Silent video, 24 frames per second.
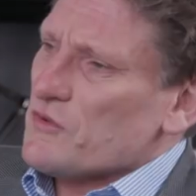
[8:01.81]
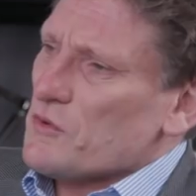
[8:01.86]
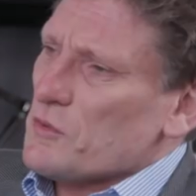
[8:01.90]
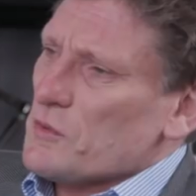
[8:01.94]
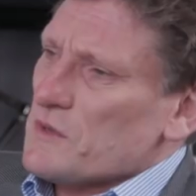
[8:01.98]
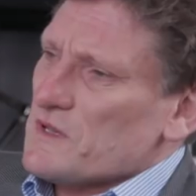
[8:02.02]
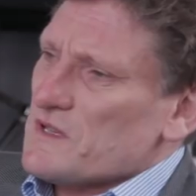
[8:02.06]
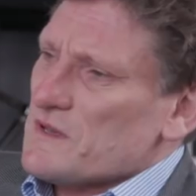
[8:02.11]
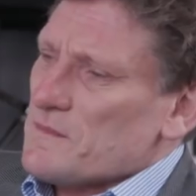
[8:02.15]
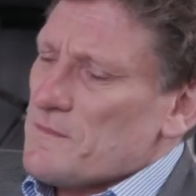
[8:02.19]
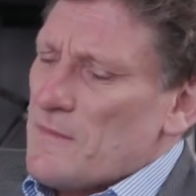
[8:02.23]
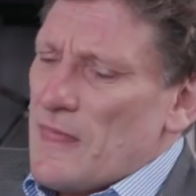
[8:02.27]

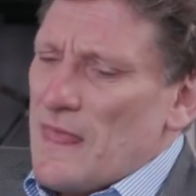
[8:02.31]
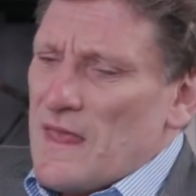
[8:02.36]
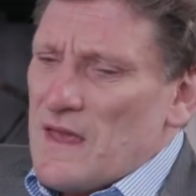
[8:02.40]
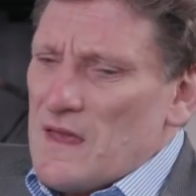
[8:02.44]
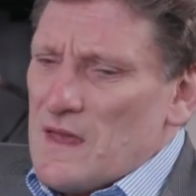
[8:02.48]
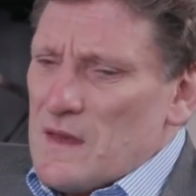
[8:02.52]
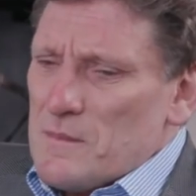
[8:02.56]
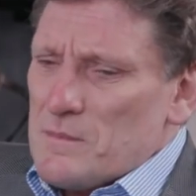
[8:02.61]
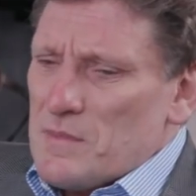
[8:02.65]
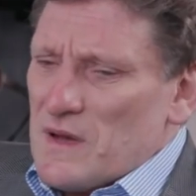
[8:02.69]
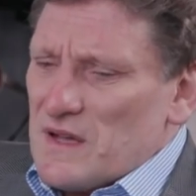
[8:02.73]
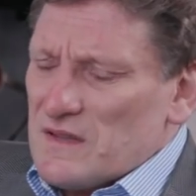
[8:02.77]
forward.
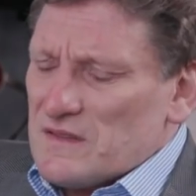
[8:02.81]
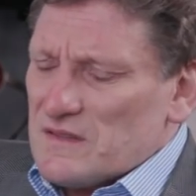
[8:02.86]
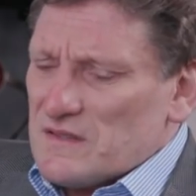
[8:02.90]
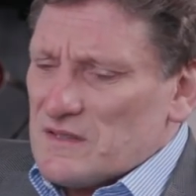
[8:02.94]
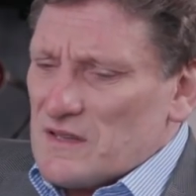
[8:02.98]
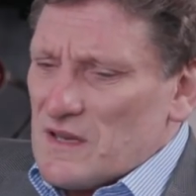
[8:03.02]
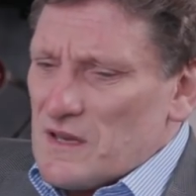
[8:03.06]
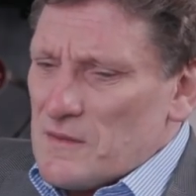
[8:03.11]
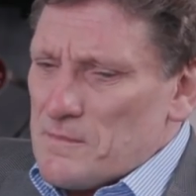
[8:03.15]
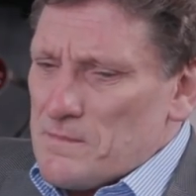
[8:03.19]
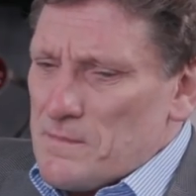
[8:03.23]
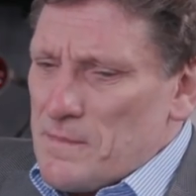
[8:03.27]

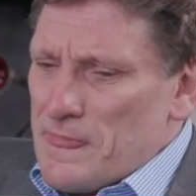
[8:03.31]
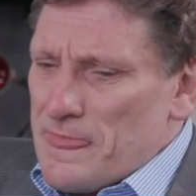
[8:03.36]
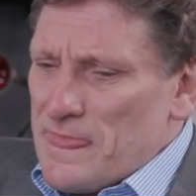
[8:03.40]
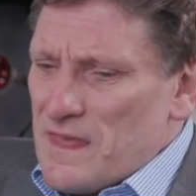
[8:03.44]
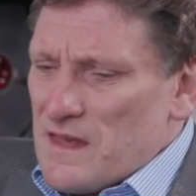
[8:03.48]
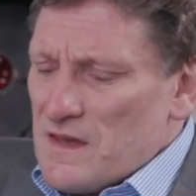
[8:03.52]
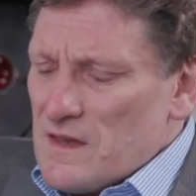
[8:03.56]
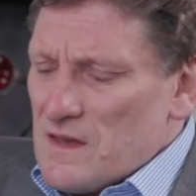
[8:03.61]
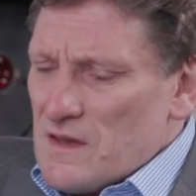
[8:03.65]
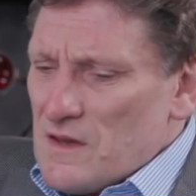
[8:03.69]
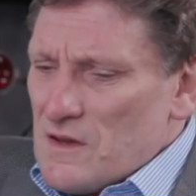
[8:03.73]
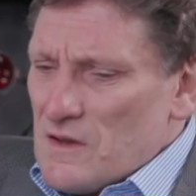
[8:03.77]
But um,
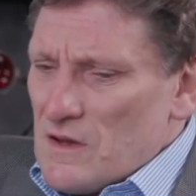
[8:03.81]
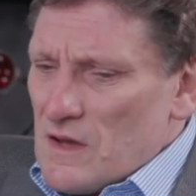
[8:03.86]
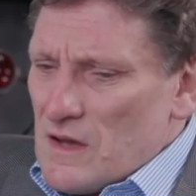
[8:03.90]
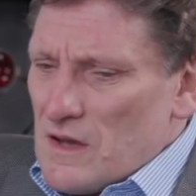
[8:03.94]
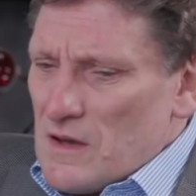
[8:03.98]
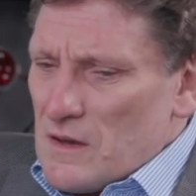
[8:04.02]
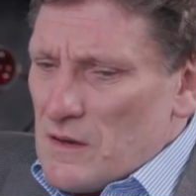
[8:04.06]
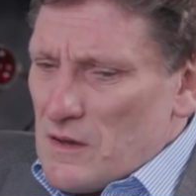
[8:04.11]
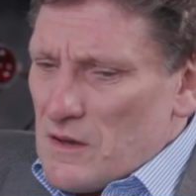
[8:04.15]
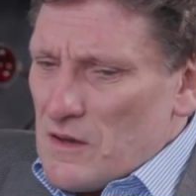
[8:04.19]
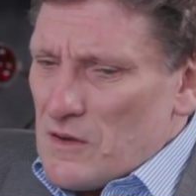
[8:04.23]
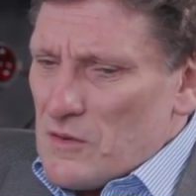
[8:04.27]

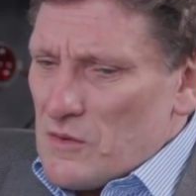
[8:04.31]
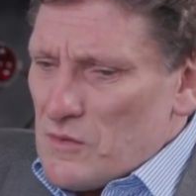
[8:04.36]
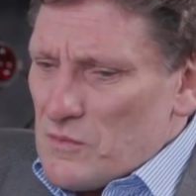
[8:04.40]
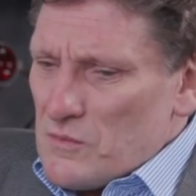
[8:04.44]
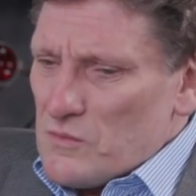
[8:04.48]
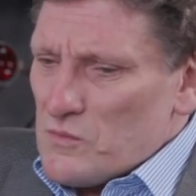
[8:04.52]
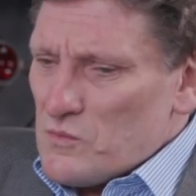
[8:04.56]
uh,